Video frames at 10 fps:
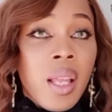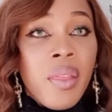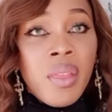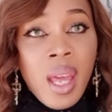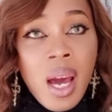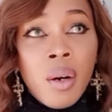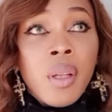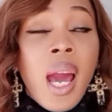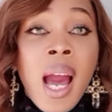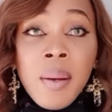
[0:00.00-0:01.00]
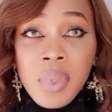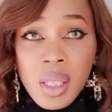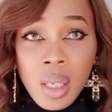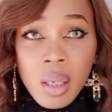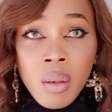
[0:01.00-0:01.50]
Now, I'm
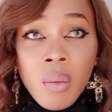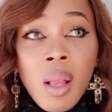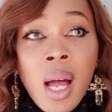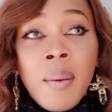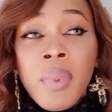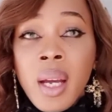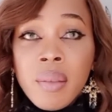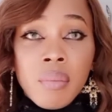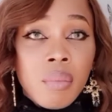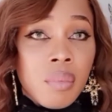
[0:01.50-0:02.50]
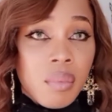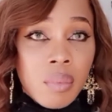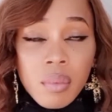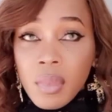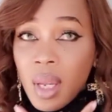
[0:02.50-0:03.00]
single, I'm
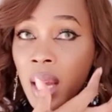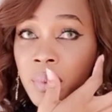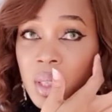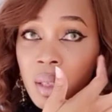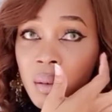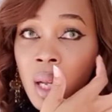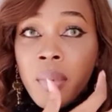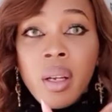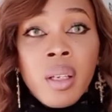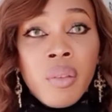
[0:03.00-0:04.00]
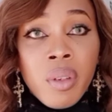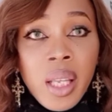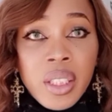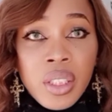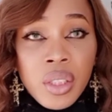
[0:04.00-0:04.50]
not in a
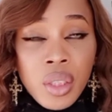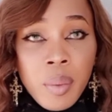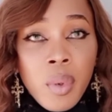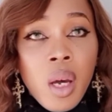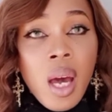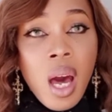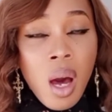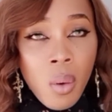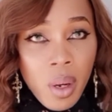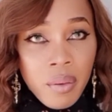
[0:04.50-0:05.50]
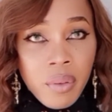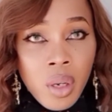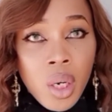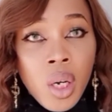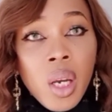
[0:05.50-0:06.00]
relationship.
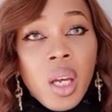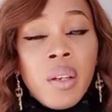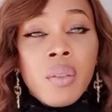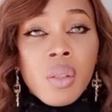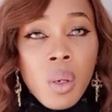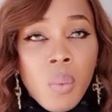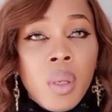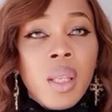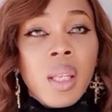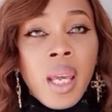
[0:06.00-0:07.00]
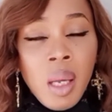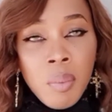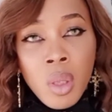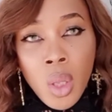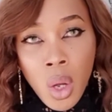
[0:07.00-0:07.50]
However, if someone
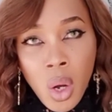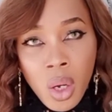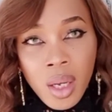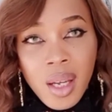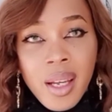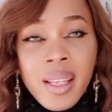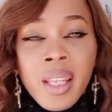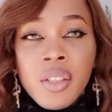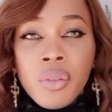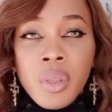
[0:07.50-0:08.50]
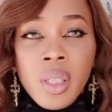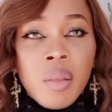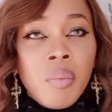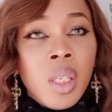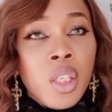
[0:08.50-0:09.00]
came along that treated
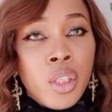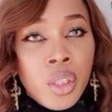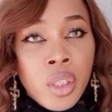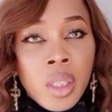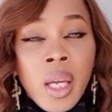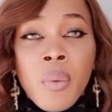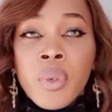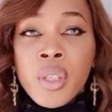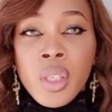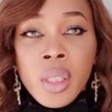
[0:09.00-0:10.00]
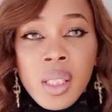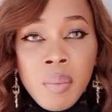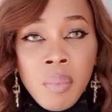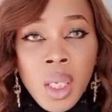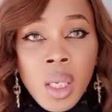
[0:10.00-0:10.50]
me good and was good to
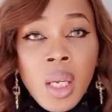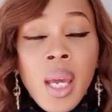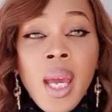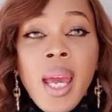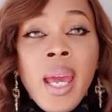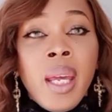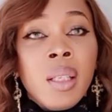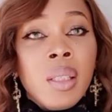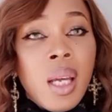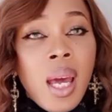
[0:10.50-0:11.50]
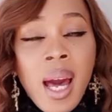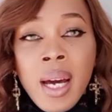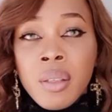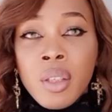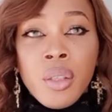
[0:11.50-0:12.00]
me and
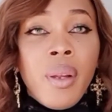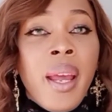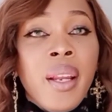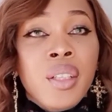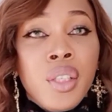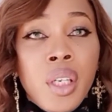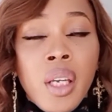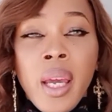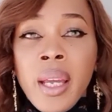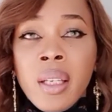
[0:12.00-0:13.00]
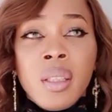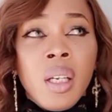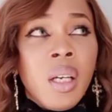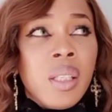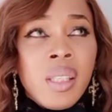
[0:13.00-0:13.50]
had good energy and
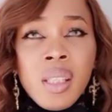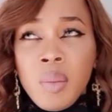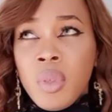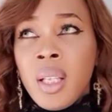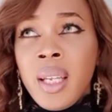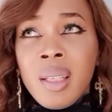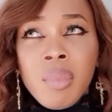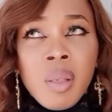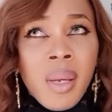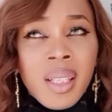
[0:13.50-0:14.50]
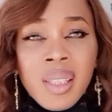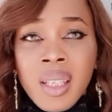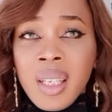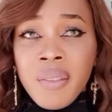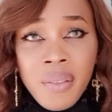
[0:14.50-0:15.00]
stimulated me
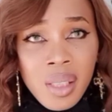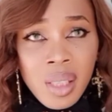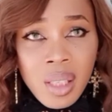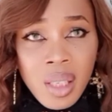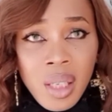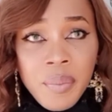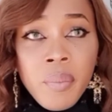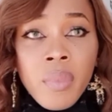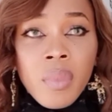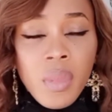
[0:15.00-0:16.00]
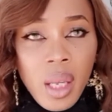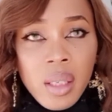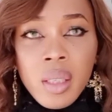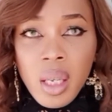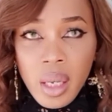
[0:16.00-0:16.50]
mentally and physically,
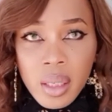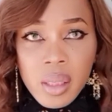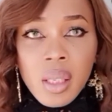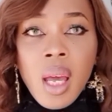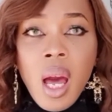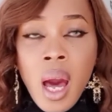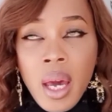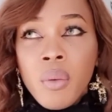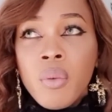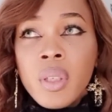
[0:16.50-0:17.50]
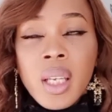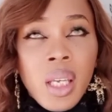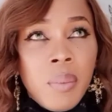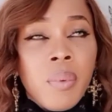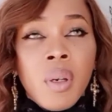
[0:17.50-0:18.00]
then yes, I
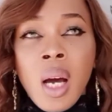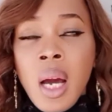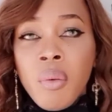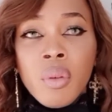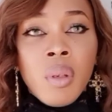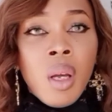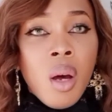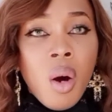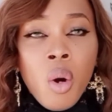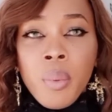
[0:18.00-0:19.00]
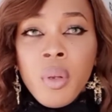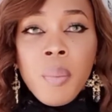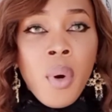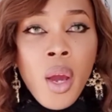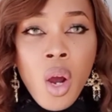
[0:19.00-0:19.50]
would open up
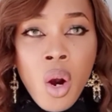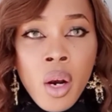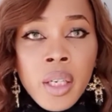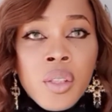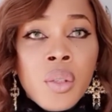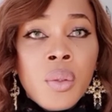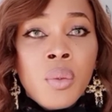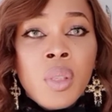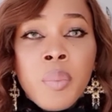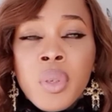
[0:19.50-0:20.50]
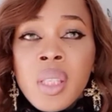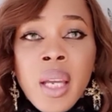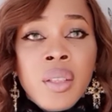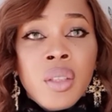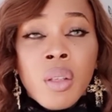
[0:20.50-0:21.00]
my heart to the
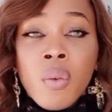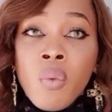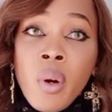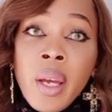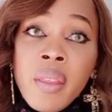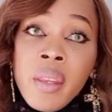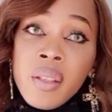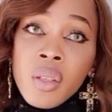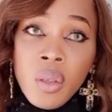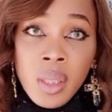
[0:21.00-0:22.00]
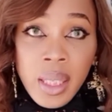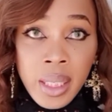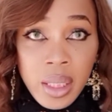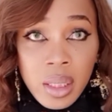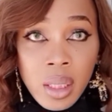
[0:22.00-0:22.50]
potential of where this could
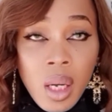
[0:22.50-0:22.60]
lead.